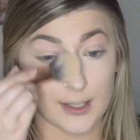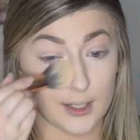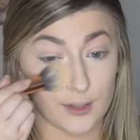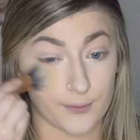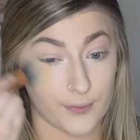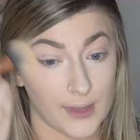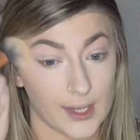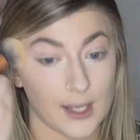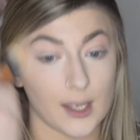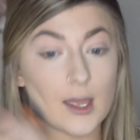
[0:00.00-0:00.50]
I
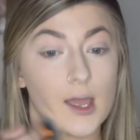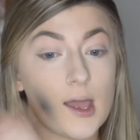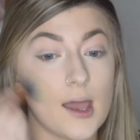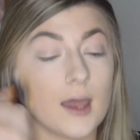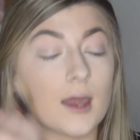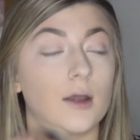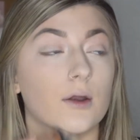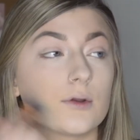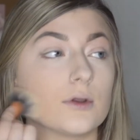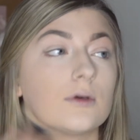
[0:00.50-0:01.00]
don't
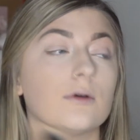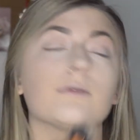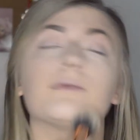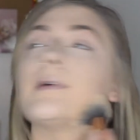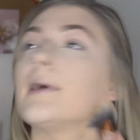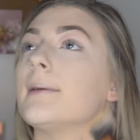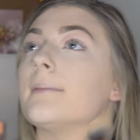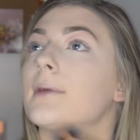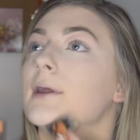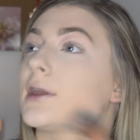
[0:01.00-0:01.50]
know if
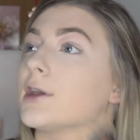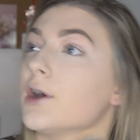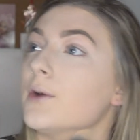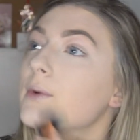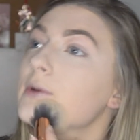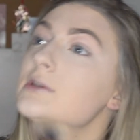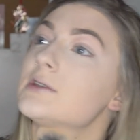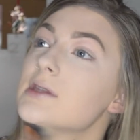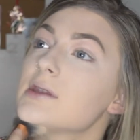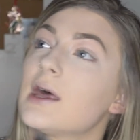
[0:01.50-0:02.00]
I'm going to go
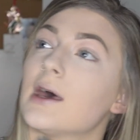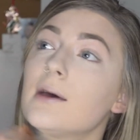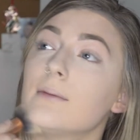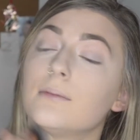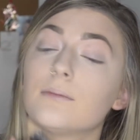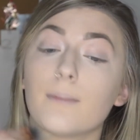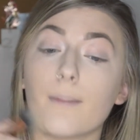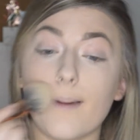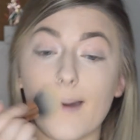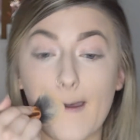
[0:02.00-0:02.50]
into that.
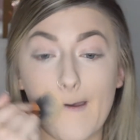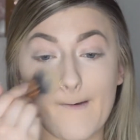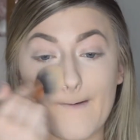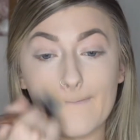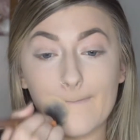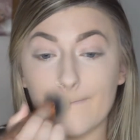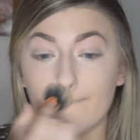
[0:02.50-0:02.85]
But.